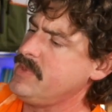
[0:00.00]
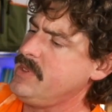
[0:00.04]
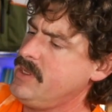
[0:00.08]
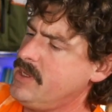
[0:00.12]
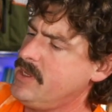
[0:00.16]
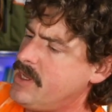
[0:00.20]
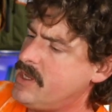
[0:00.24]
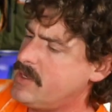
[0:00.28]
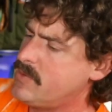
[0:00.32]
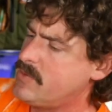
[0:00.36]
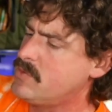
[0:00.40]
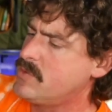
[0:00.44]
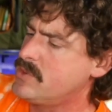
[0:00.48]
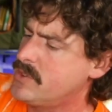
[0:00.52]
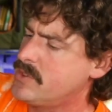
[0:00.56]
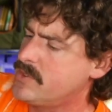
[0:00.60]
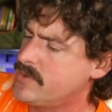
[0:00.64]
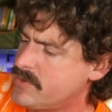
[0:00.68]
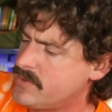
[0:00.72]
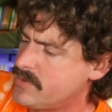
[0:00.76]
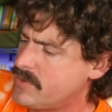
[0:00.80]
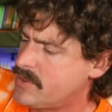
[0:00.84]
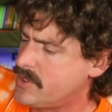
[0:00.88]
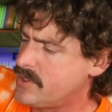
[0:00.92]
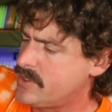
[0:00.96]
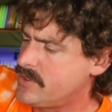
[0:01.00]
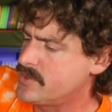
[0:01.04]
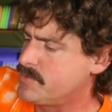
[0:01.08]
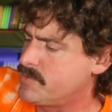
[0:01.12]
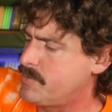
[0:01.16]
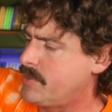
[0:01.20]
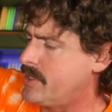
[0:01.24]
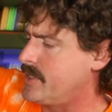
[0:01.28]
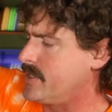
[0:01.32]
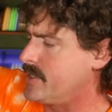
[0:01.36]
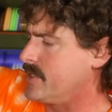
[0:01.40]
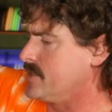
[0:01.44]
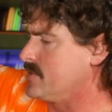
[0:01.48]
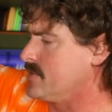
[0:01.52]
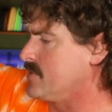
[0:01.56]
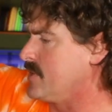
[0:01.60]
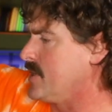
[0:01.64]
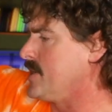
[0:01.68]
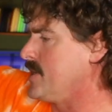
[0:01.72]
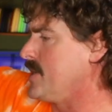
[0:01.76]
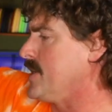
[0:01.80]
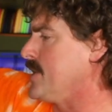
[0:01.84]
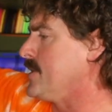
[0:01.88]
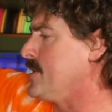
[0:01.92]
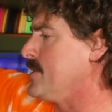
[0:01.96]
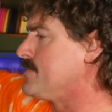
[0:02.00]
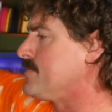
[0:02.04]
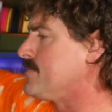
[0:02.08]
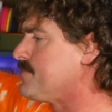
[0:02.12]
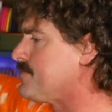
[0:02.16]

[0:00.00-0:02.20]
And we'll go through all those pockets right now.